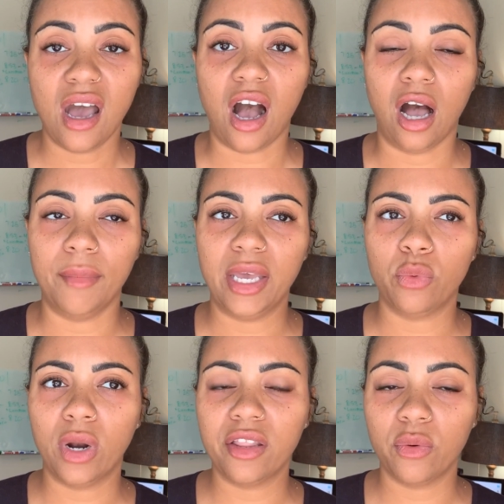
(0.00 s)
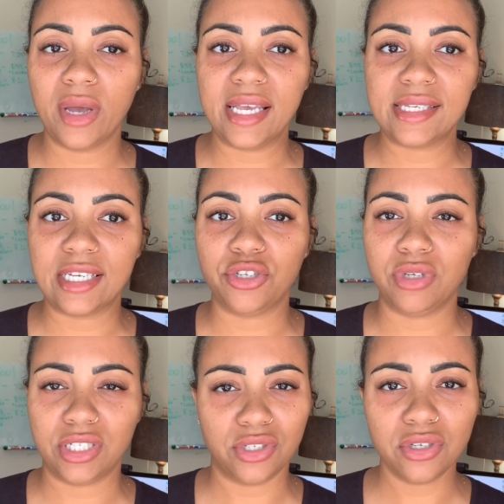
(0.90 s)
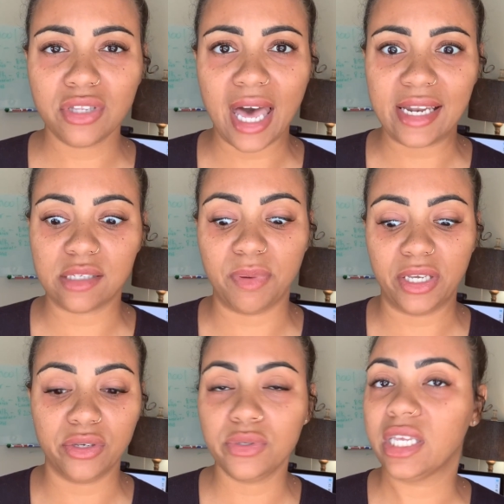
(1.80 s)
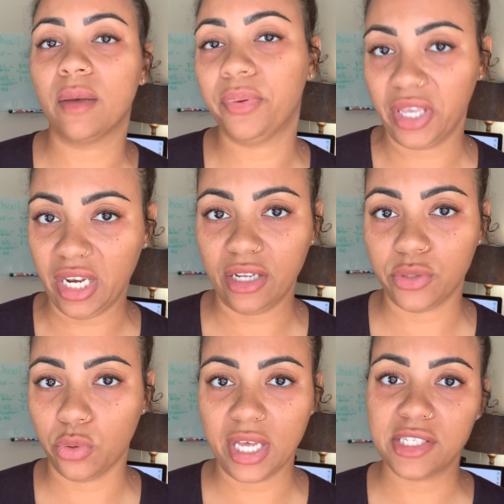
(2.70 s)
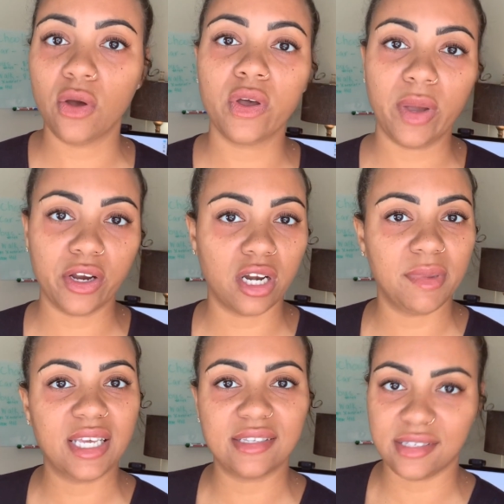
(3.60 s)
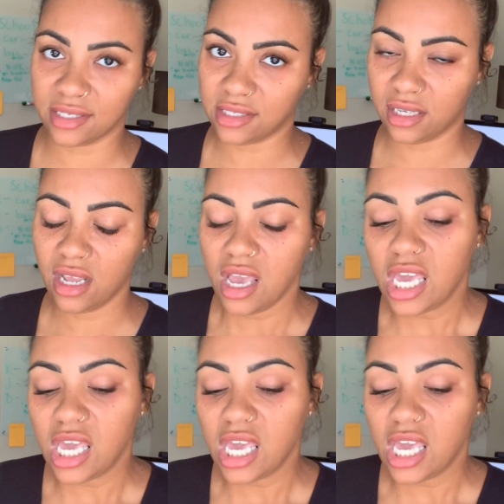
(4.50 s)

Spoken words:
And one of the ways that you need to do that is by using a planning tool. That's the only way you're going to be consistent.